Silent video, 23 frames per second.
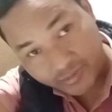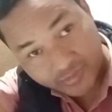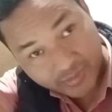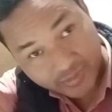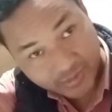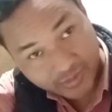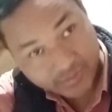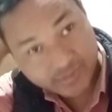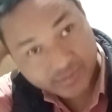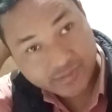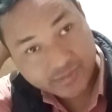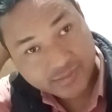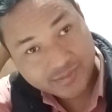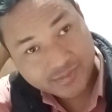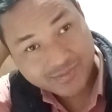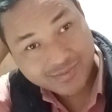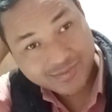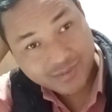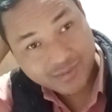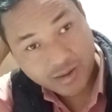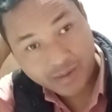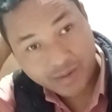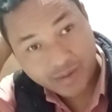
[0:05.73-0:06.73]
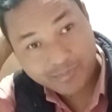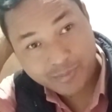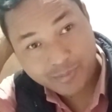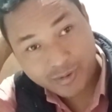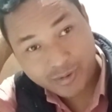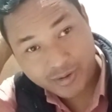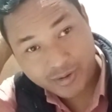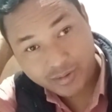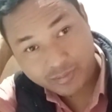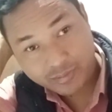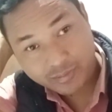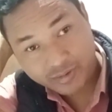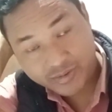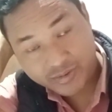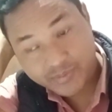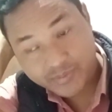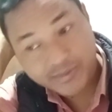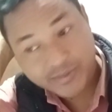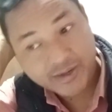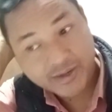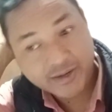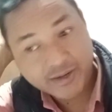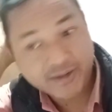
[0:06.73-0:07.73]
is this. I am not a good
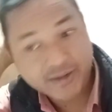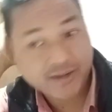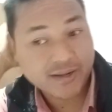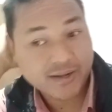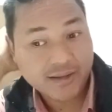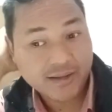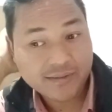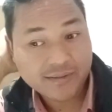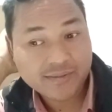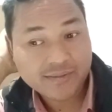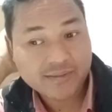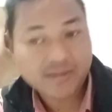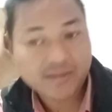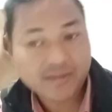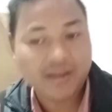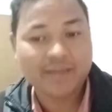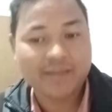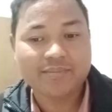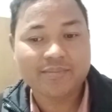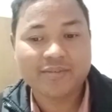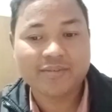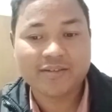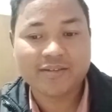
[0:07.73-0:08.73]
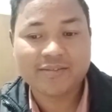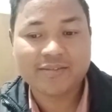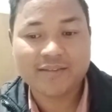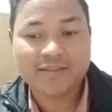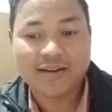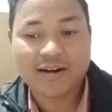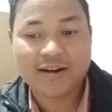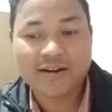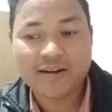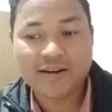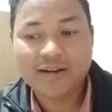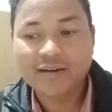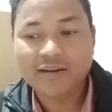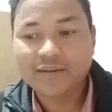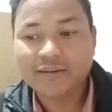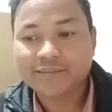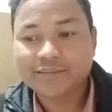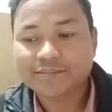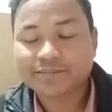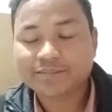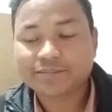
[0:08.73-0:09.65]
speaker in English. I am just learning.